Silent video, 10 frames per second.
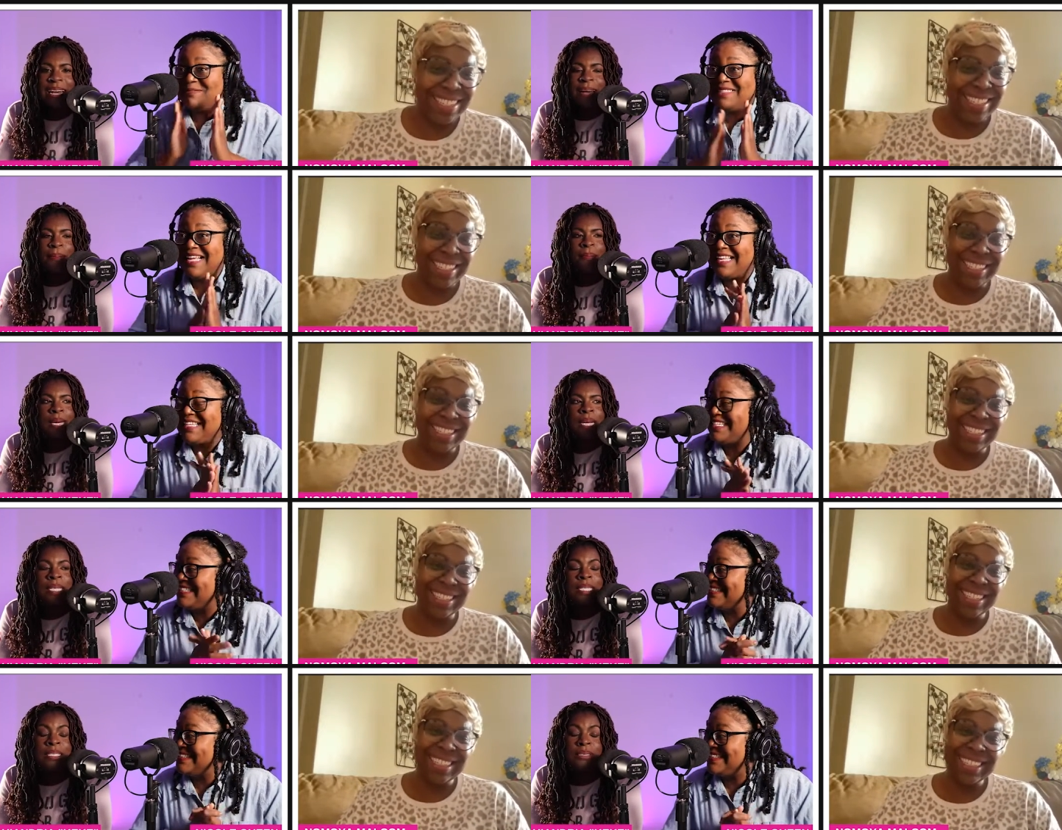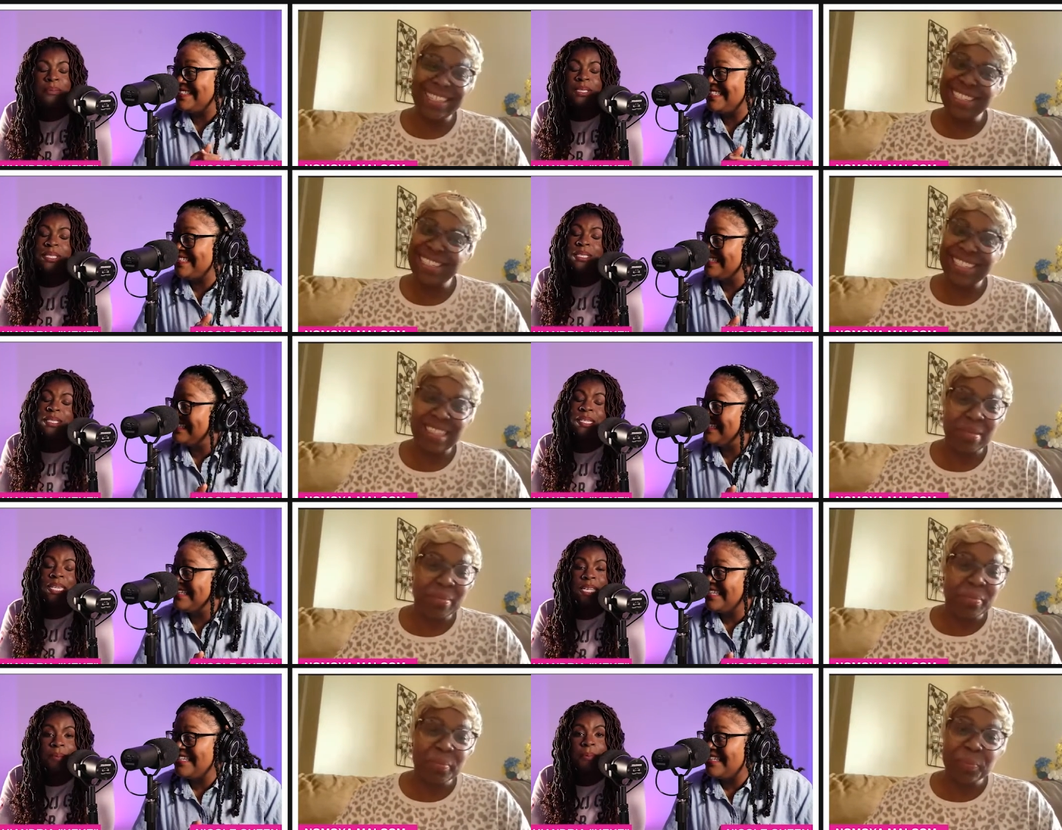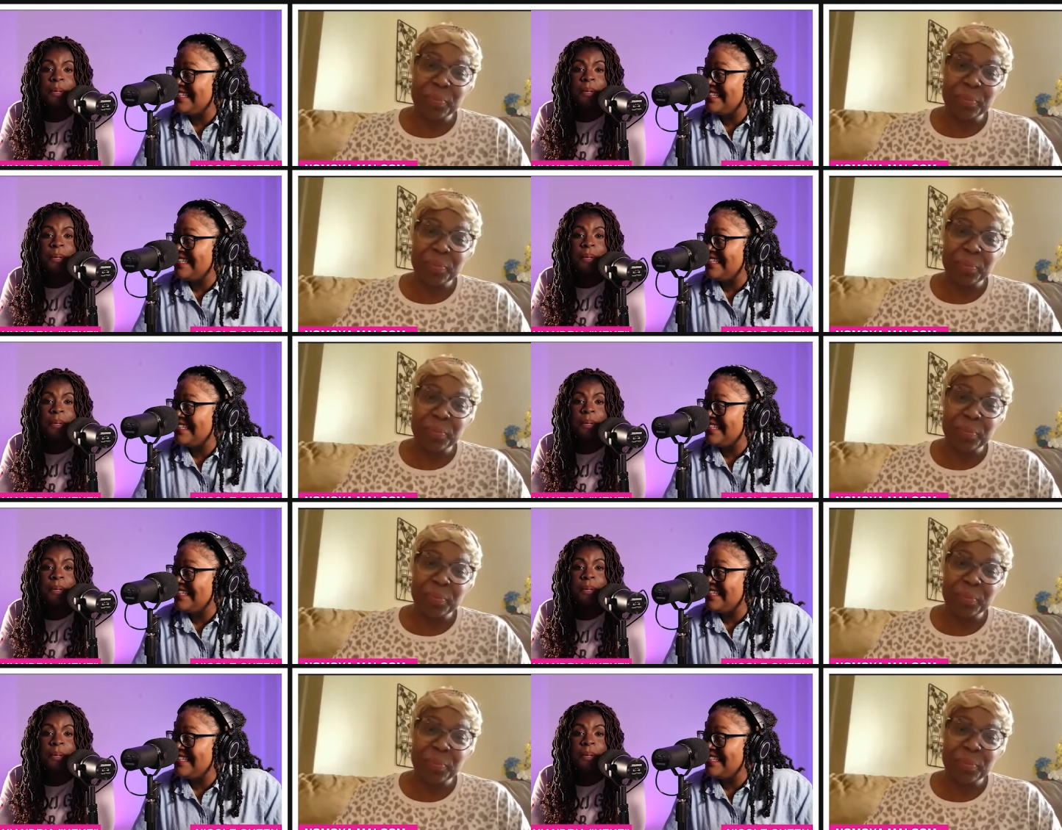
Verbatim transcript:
Speaker 1: I'm I telling mean, you, this was deep,